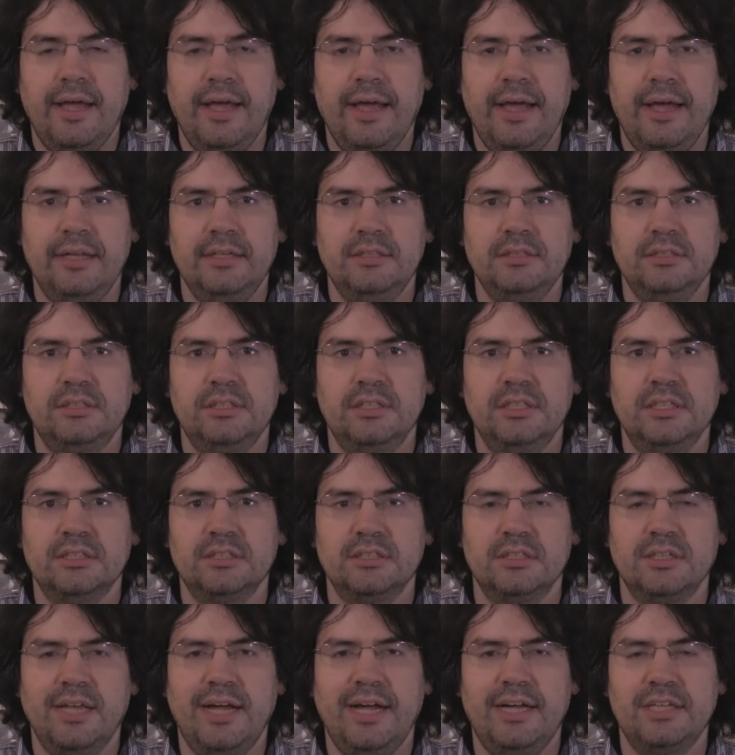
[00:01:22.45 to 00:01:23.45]
And
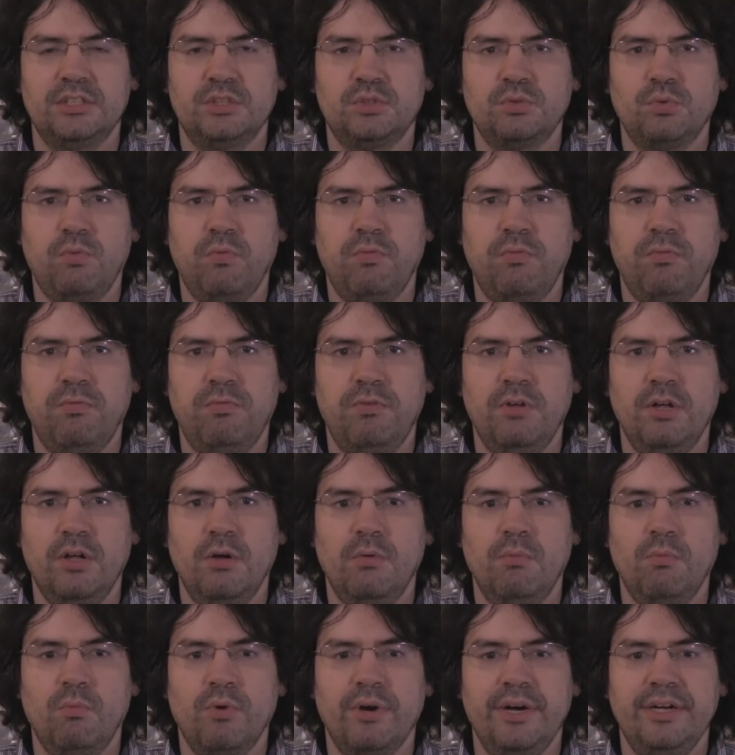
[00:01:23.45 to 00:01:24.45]
his last
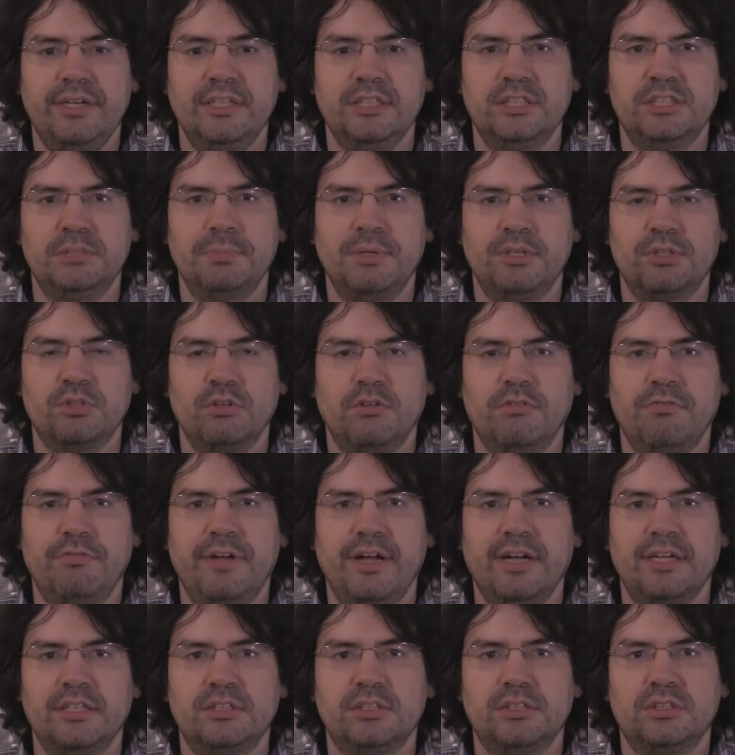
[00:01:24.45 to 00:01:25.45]
film where he did special
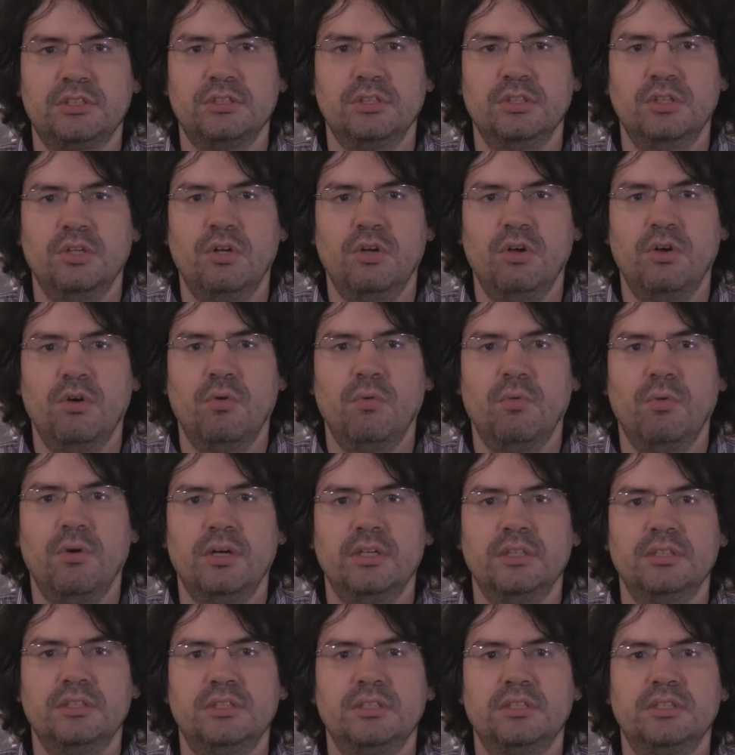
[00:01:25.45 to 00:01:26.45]
effects
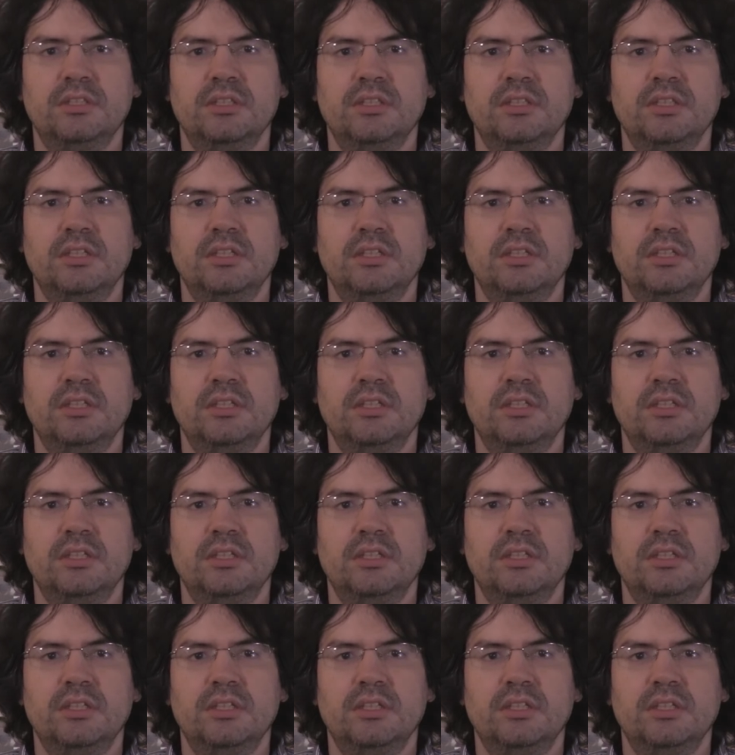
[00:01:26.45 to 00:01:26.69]
was